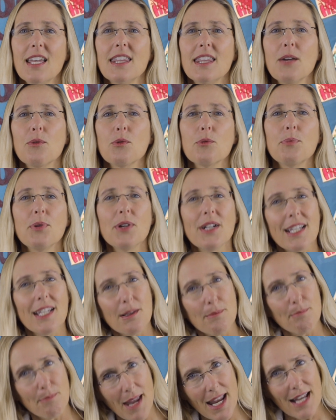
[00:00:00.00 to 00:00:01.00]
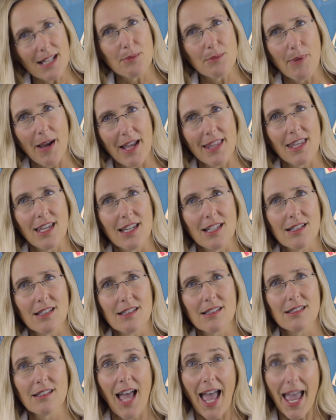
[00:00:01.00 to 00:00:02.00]
They were pretty amazed by
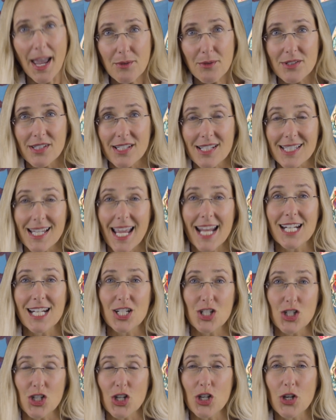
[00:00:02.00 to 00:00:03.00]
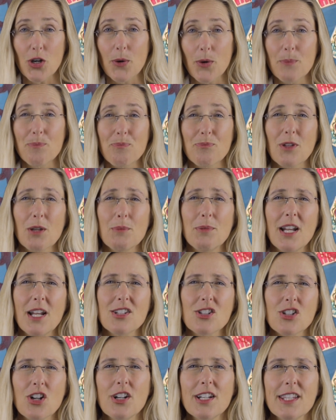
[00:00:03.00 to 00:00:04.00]
this. I was excited too, but I
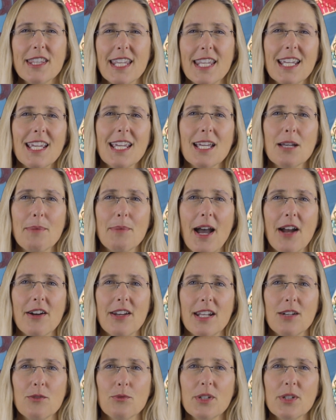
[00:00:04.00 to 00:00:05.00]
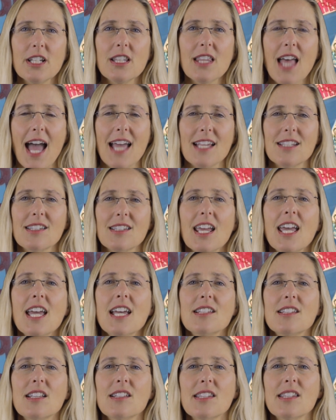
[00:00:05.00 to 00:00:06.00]
started thinking about it and realized
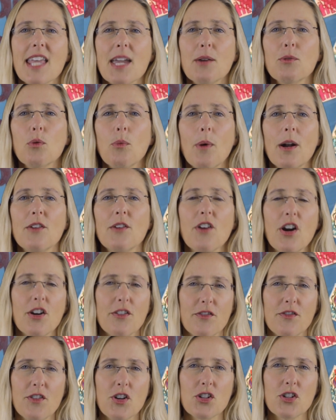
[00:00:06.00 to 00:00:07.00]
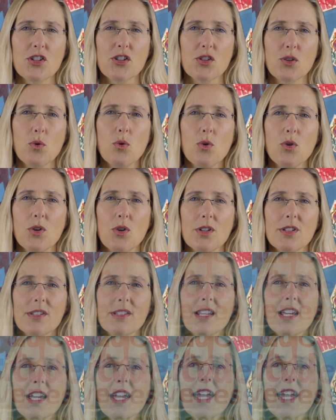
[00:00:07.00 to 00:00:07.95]
since they were one of our first schools,